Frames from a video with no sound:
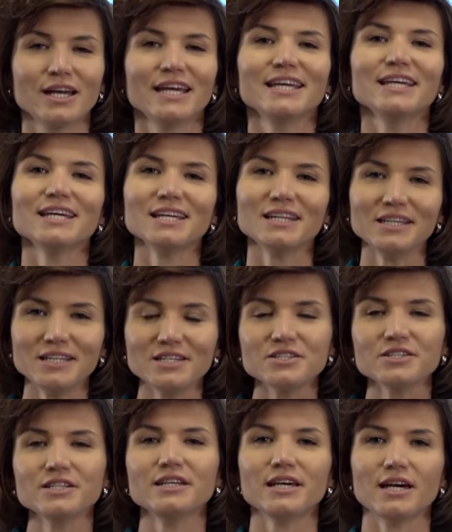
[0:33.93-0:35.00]
he can
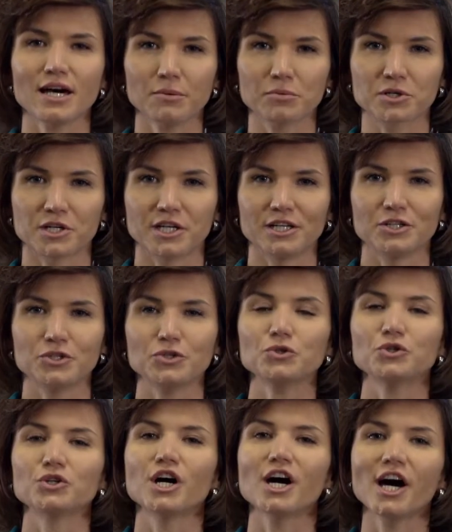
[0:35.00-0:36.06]
easily upgrade to
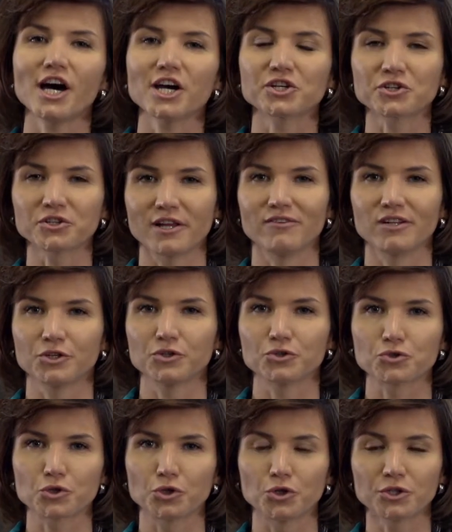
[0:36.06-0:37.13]
a higher level
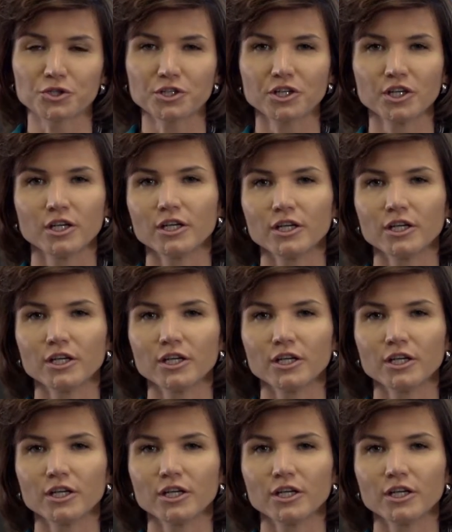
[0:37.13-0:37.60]
controller,